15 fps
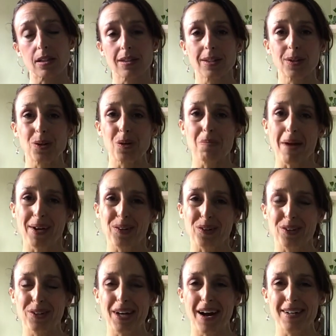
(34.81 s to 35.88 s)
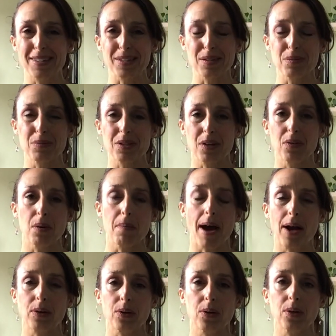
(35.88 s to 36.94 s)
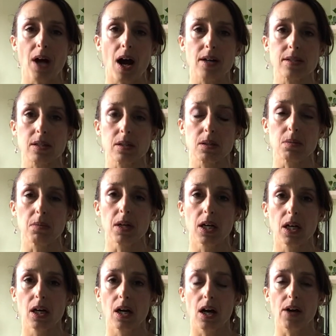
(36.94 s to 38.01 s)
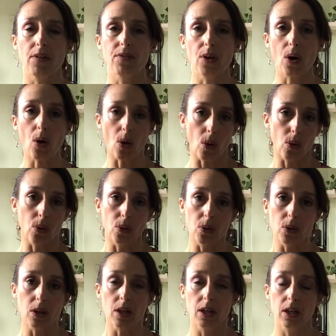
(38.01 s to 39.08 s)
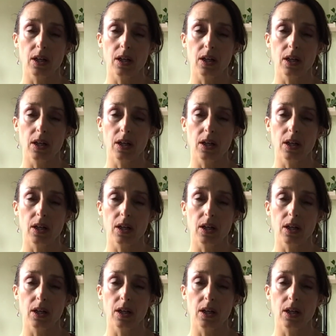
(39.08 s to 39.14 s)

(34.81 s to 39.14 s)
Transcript: little microcosms of the macrocosm of the whole,